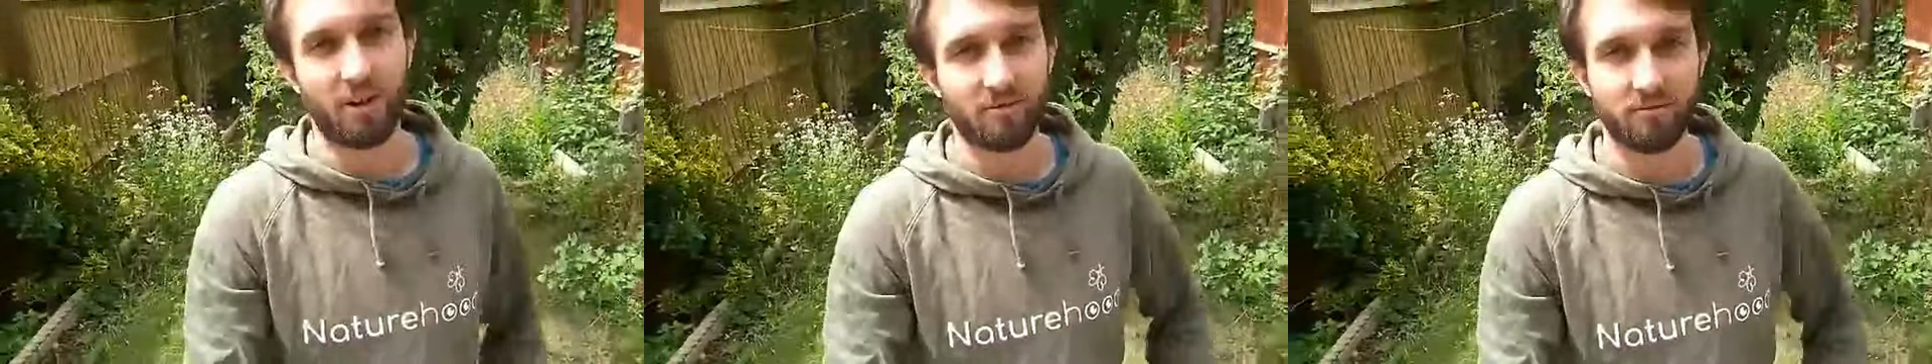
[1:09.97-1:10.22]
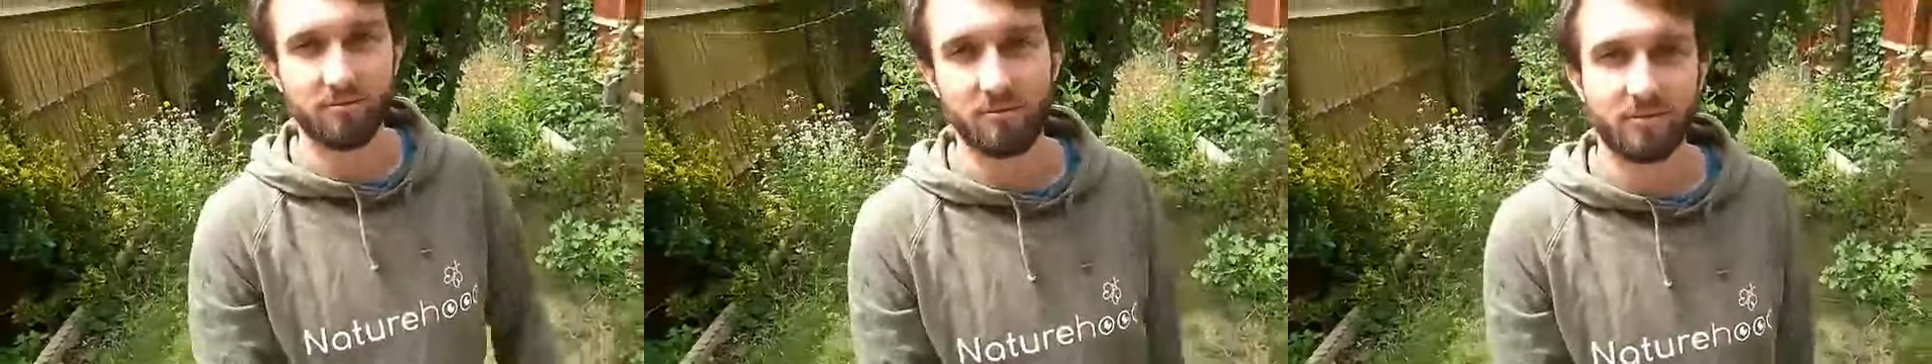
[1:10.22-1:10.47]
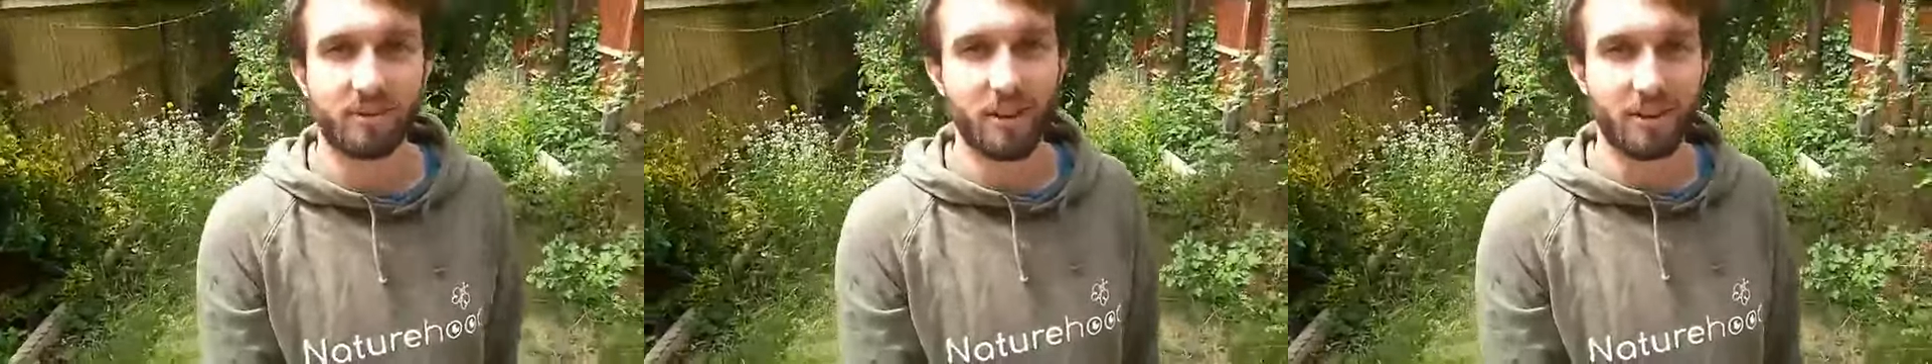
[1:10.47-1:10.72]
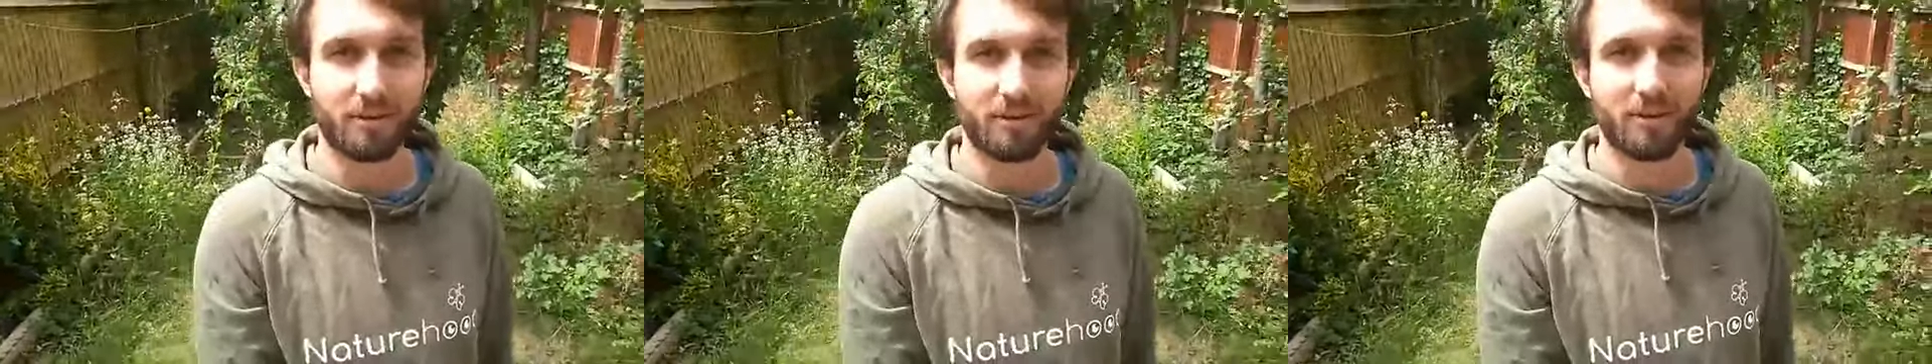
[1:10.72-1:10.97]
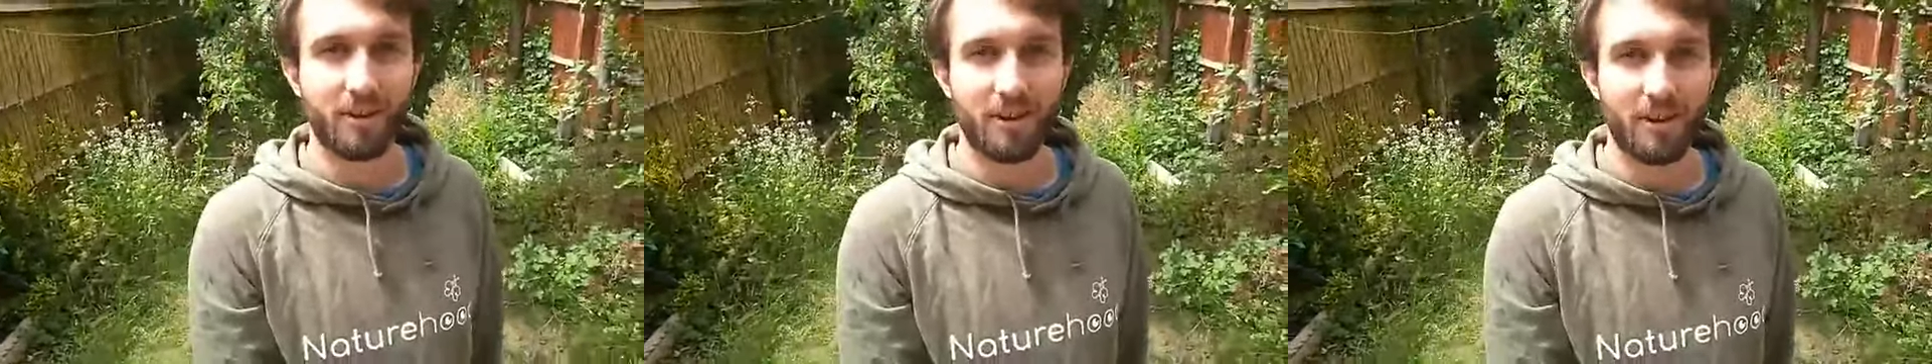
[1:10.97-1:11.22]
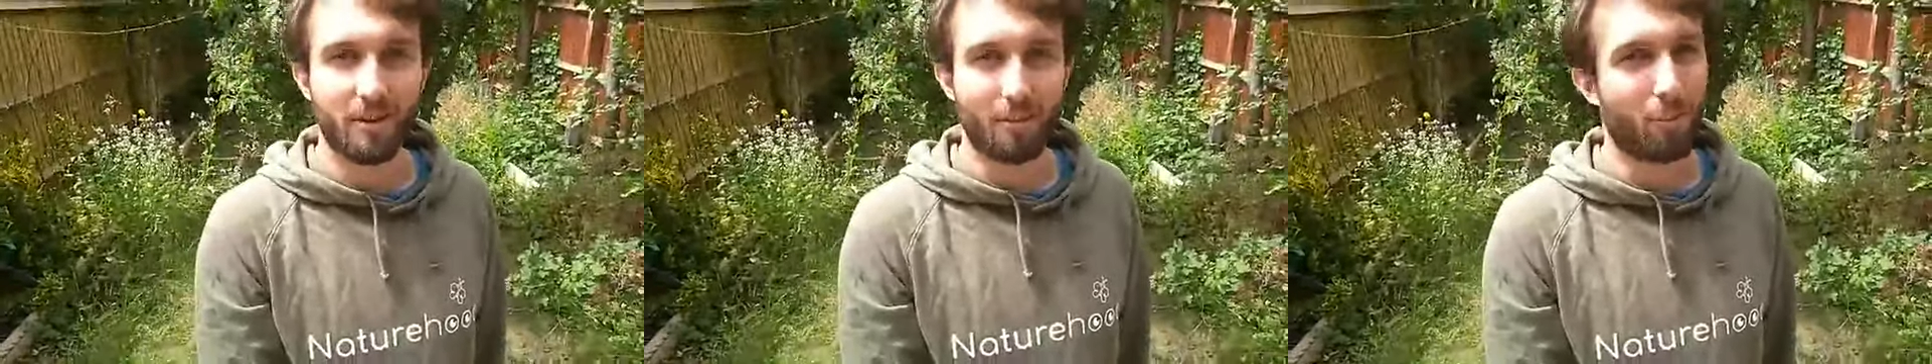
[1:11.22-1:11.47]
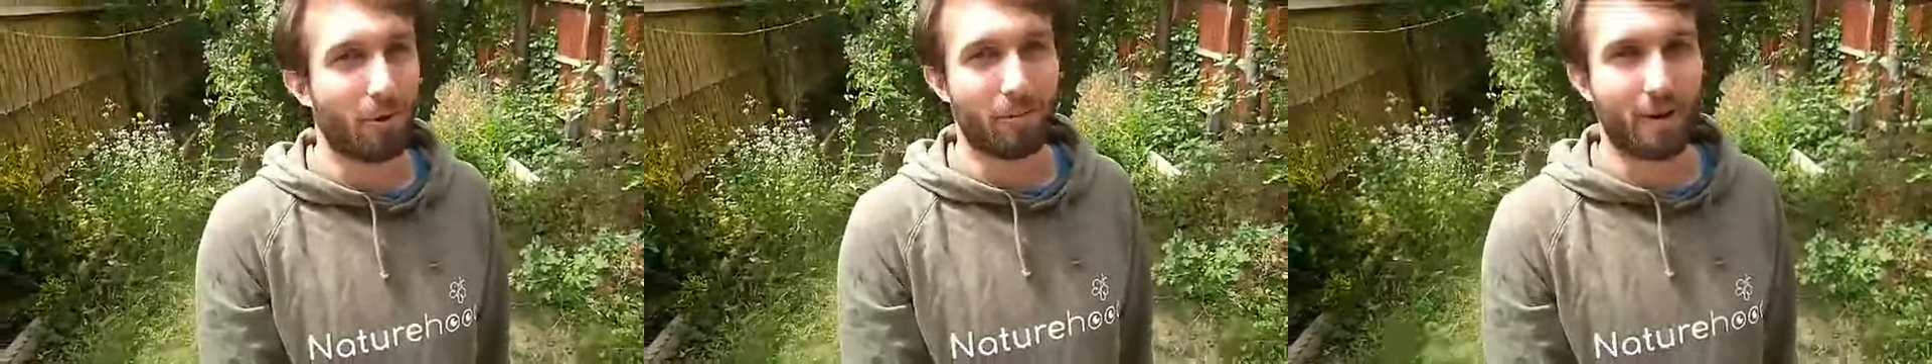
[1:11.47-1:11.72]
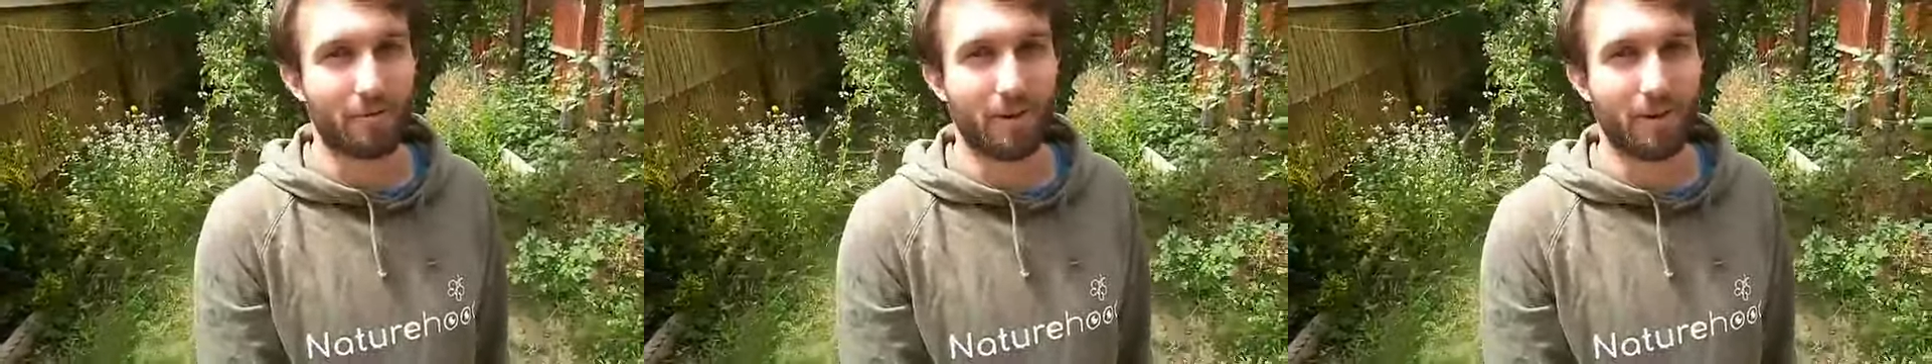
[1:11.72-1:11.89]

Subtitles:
kind of one of my favorites.